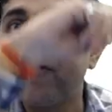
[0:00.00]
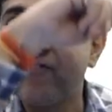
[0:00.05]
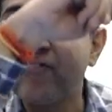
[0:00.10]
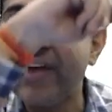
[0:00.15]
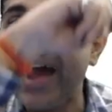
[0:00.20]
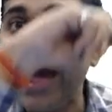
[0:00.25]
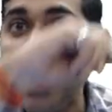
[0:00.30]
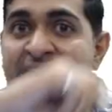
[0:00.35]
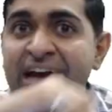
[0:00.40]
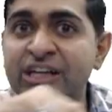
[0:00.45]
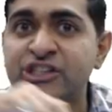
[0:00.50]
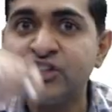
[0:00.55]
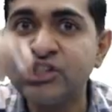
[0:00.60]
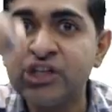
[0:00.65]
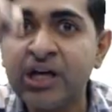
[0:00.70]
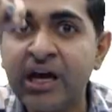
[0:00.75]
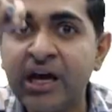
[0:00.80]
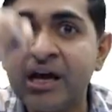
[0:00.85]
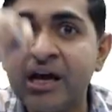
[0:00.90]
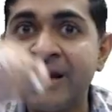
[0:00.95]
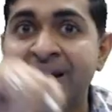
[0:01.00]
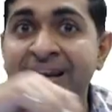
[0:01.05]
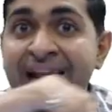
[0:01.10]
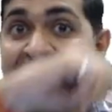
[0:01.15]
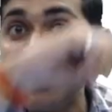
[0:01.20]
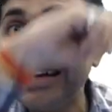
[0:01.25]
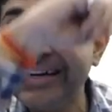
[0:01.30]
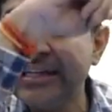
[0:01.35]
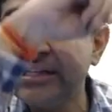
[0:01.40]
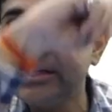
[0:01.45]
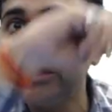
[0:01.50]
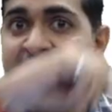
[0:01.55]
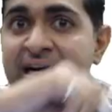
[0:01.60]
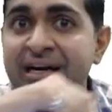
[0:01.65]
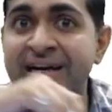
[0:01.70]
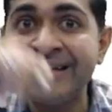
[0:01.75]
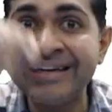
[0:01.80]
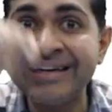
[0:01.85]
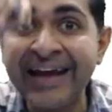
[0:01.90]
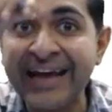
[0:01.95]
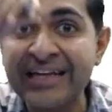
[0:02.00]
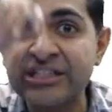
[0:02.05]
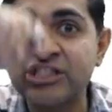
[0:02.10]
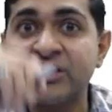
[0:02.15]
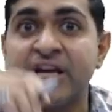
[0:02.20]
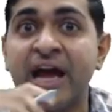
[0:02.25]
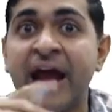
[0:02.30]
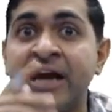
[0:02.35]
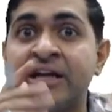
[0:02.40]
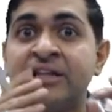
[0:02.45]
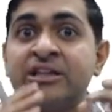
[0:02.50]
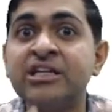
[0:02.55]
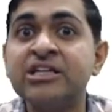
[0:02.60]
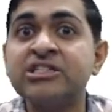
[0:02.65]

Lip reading: flash light test, and